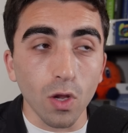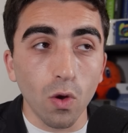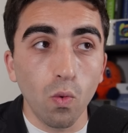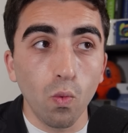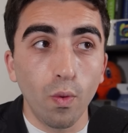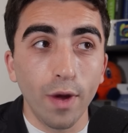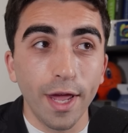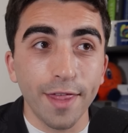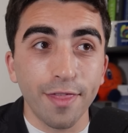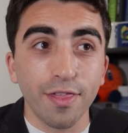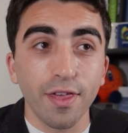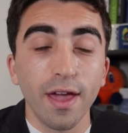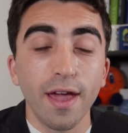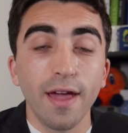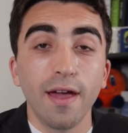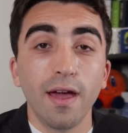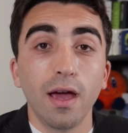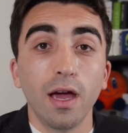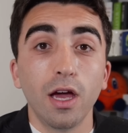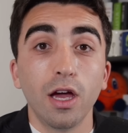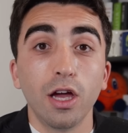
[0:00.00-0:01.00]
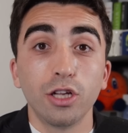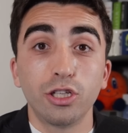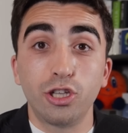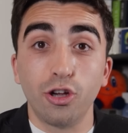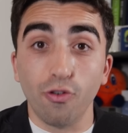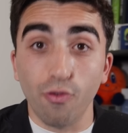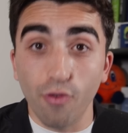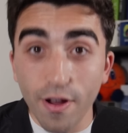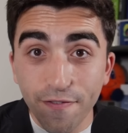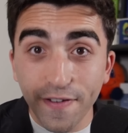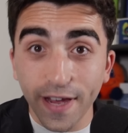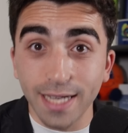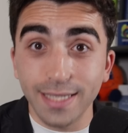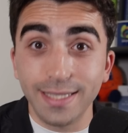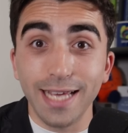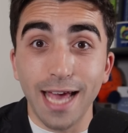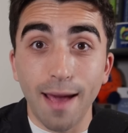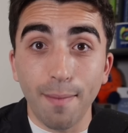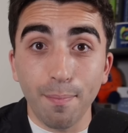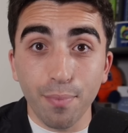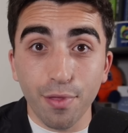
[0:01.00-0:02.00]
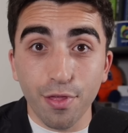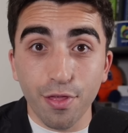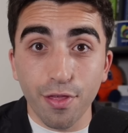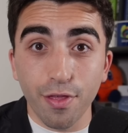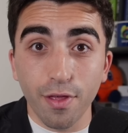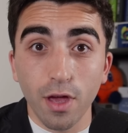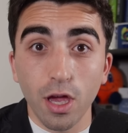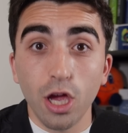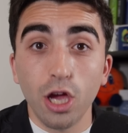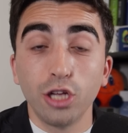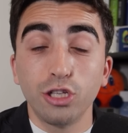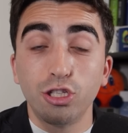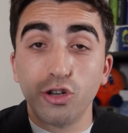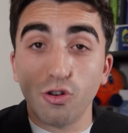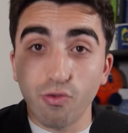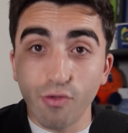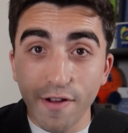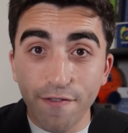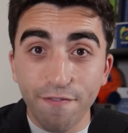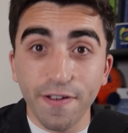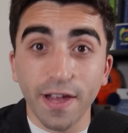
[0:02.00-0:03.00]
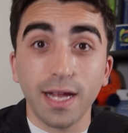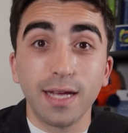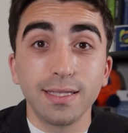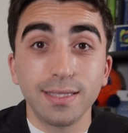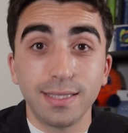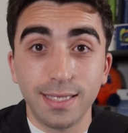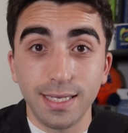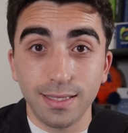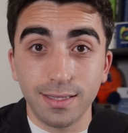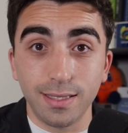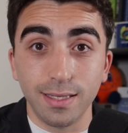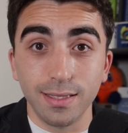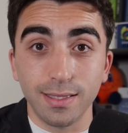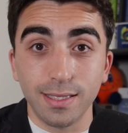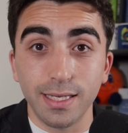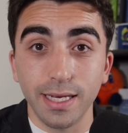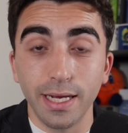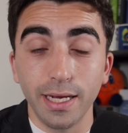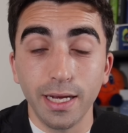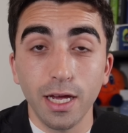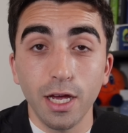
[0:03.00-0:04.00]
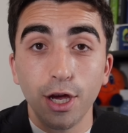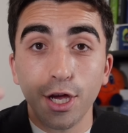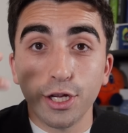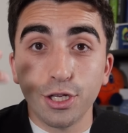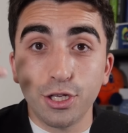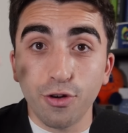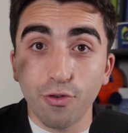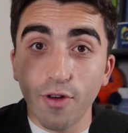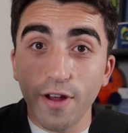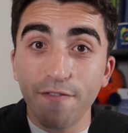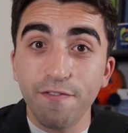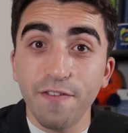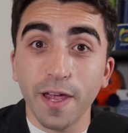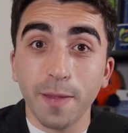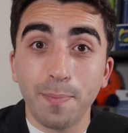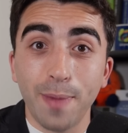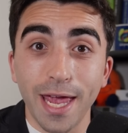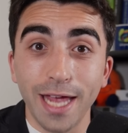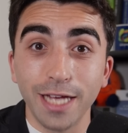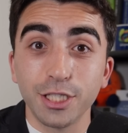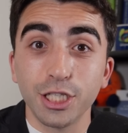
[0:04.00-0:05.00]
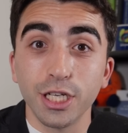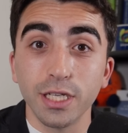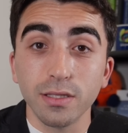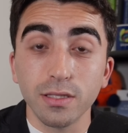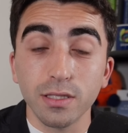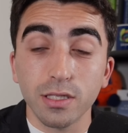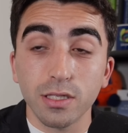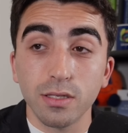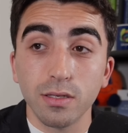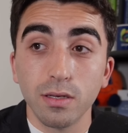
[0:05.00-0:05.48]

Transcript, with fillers: with terrific depth, terrific consistency, terrific patience,